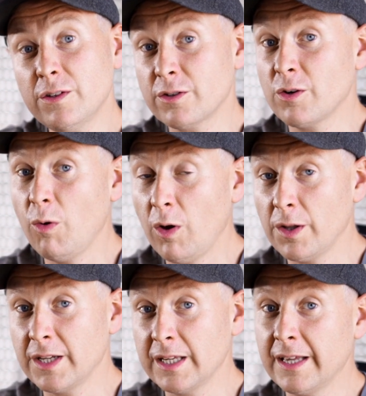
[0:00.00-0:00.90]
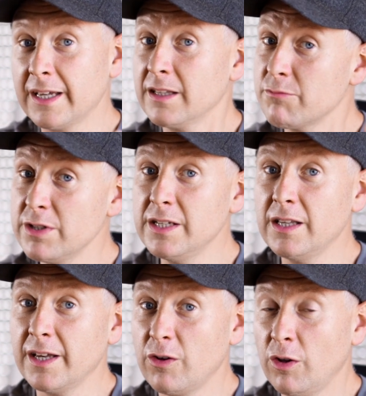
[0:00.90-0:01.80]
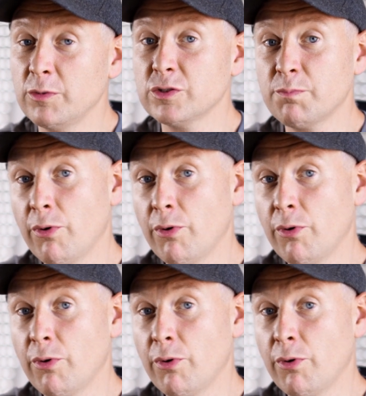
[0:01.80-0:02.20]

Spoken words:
quality, like really like almost